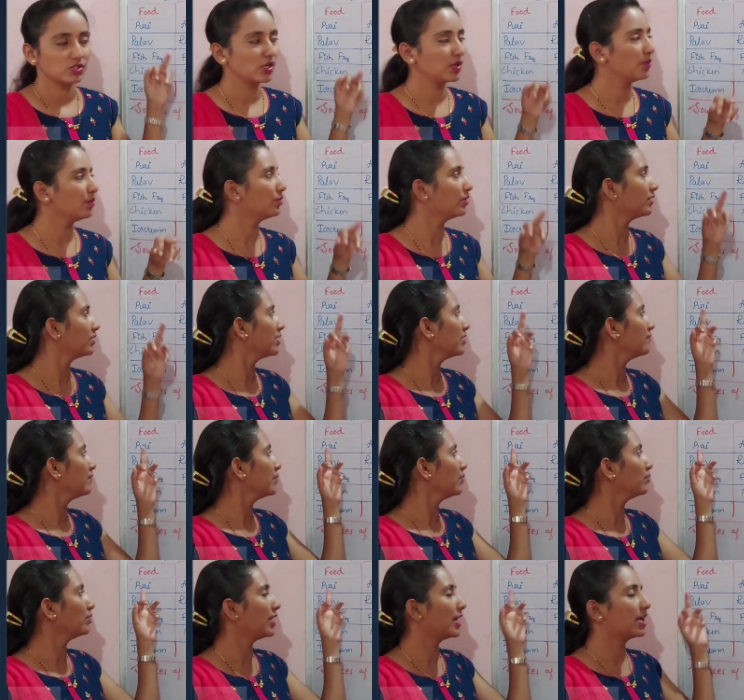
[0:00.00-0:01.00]
So if
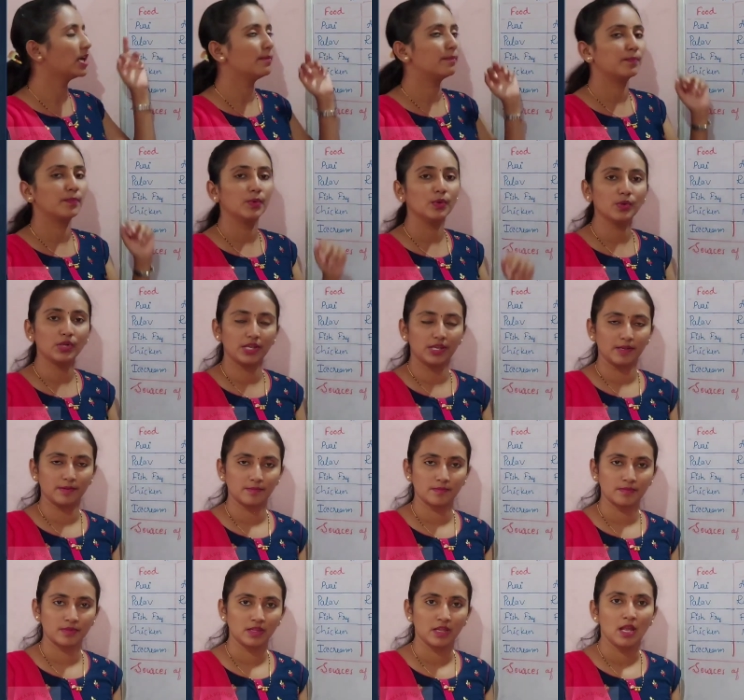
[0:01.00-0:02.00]
you take a puri.
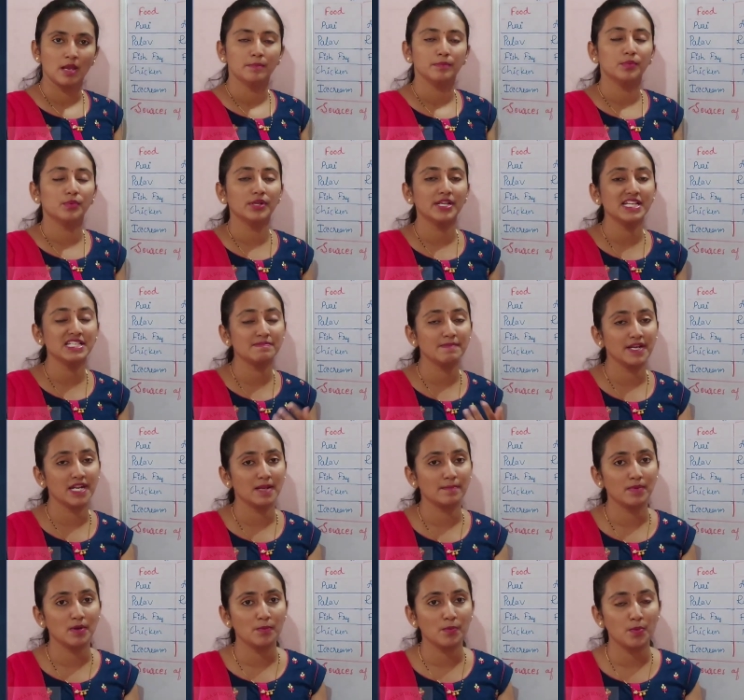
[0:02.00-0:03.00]
Puri is
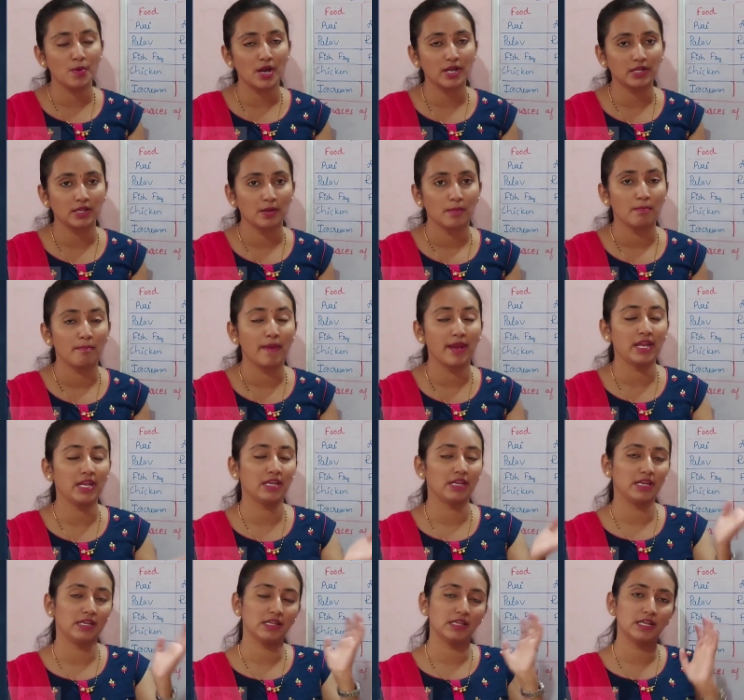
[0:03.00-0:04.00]
made up of what?
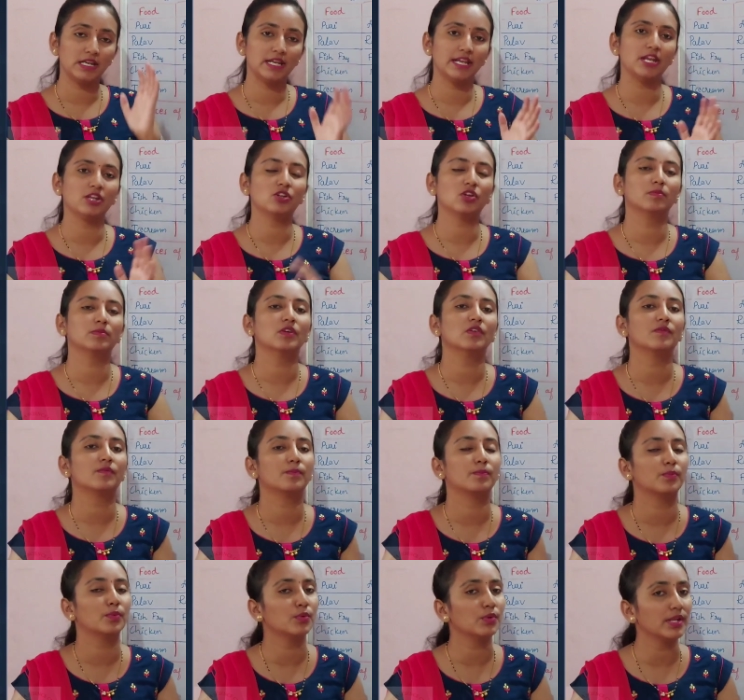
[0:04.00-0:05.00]
Main ingredient of the
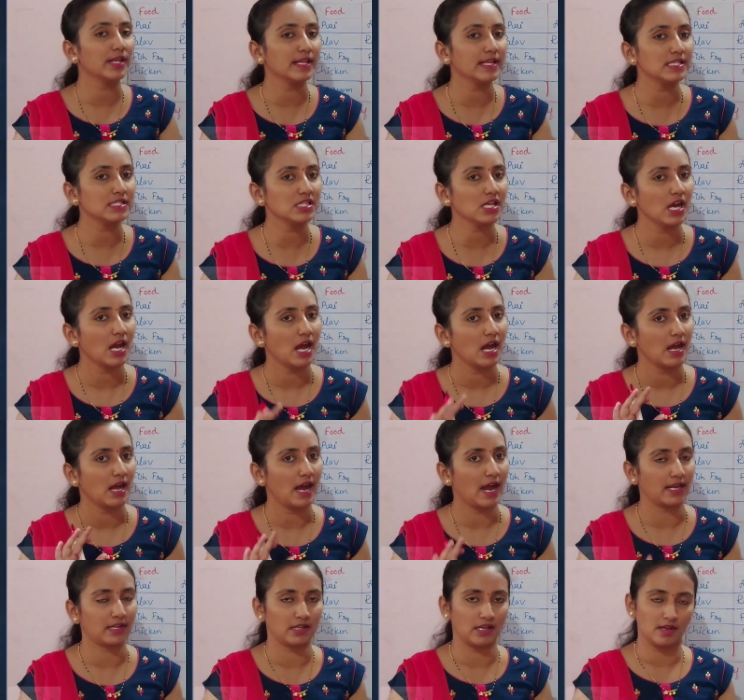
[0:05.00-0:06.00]
puri is
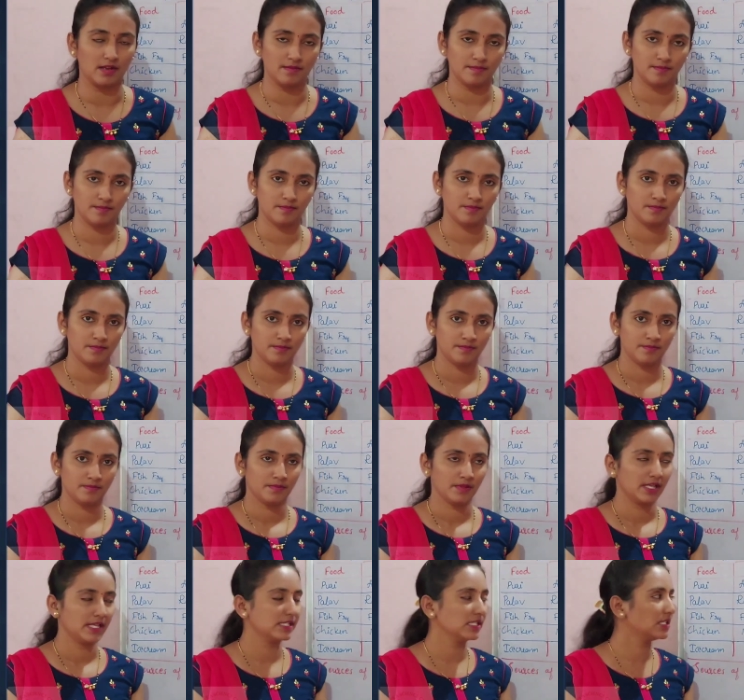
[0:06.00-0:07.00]
atta.
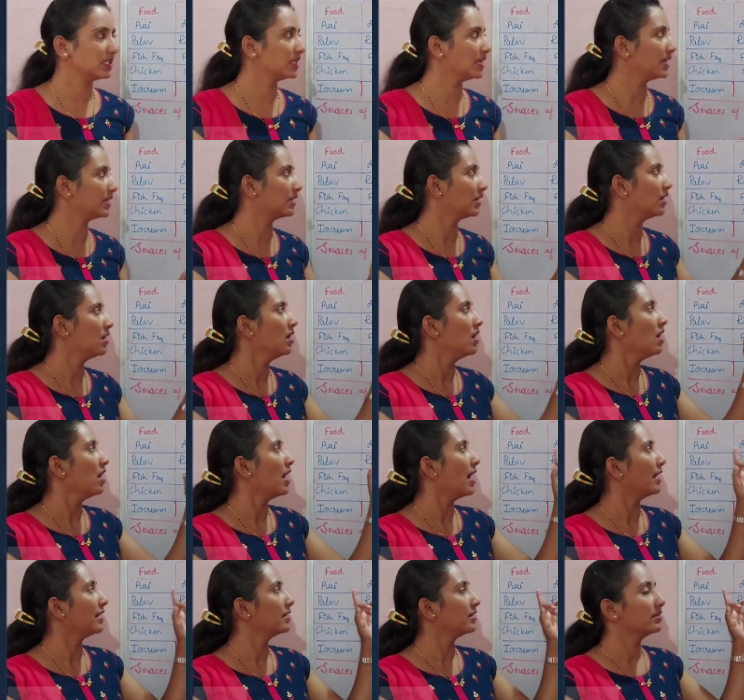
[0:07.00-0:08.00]
Is it right?
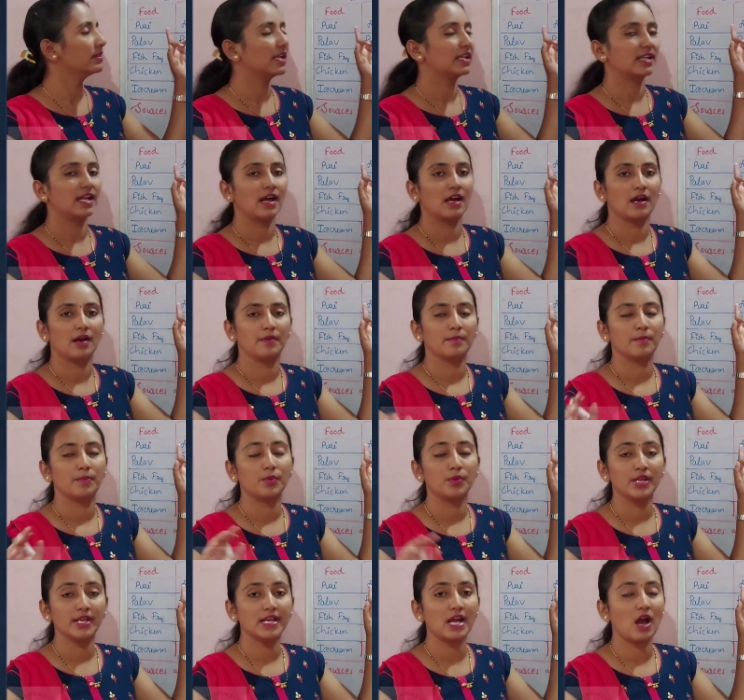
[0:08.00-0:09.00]
And that
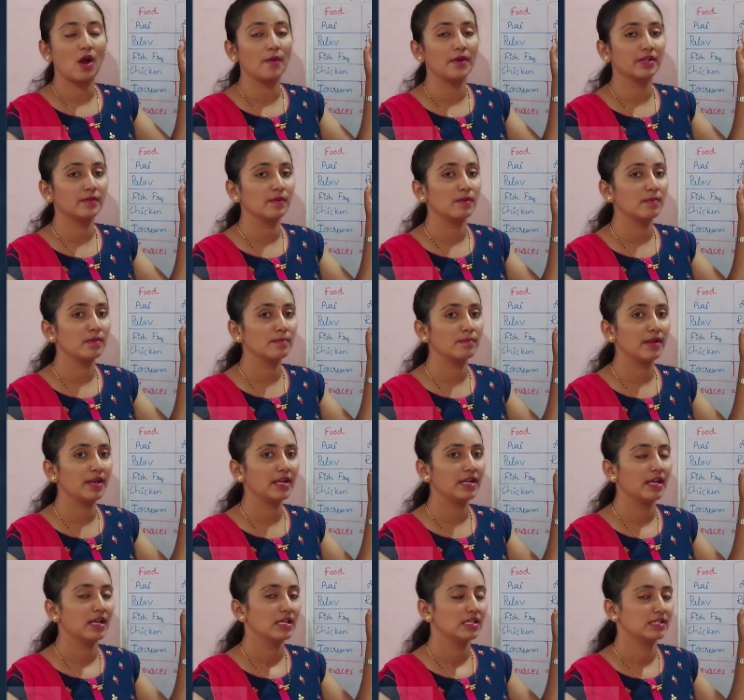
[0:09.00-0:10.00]
puri, how it will be
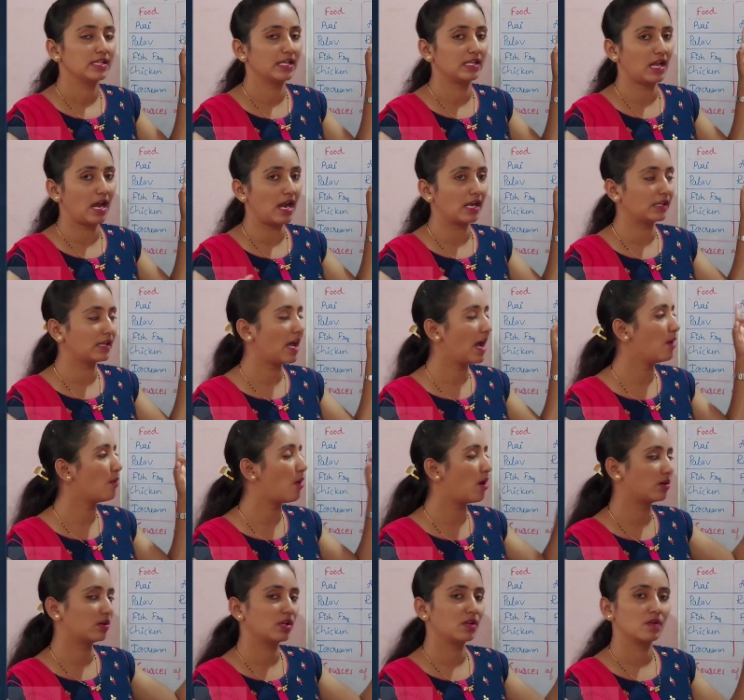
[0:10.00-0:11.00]
made? That
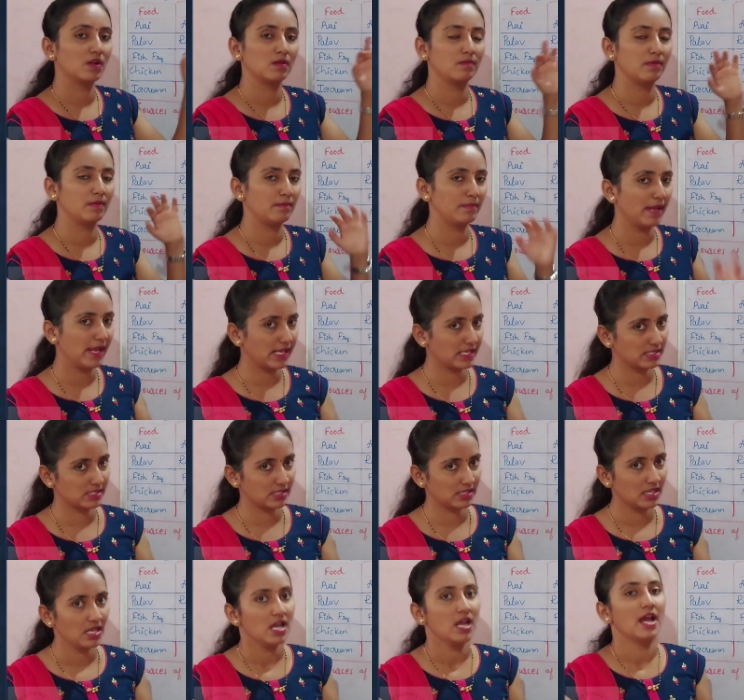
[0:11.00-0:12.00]
atta, water will be mixed
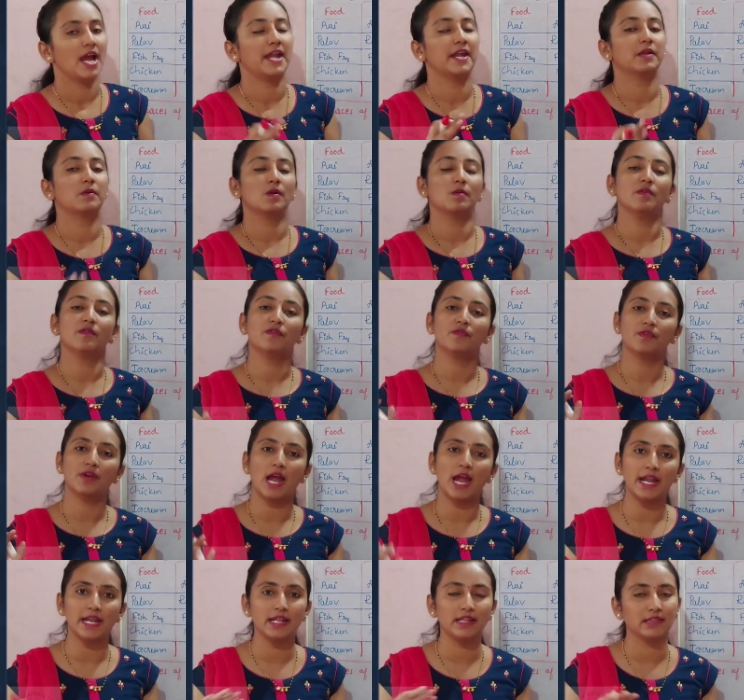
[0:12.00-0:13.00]
and it will be
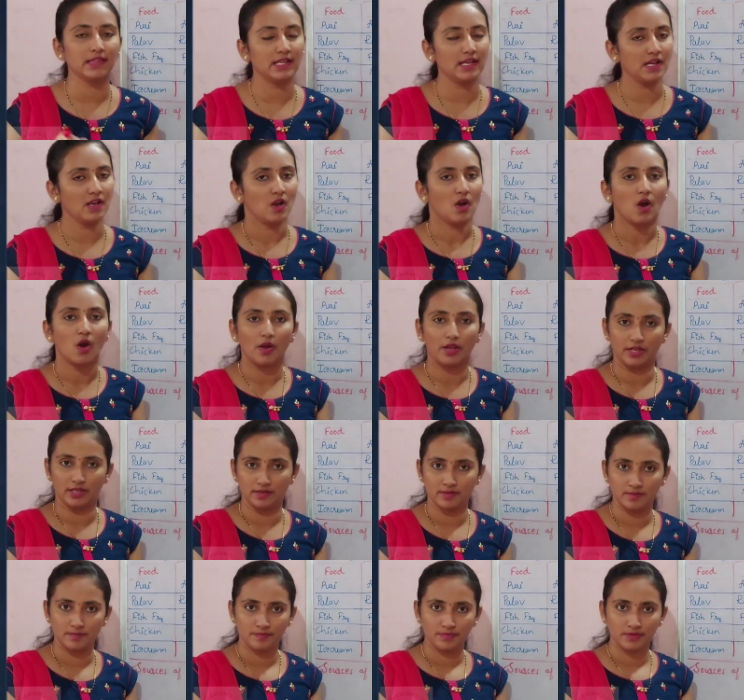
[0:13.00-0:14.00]
fried in the oil.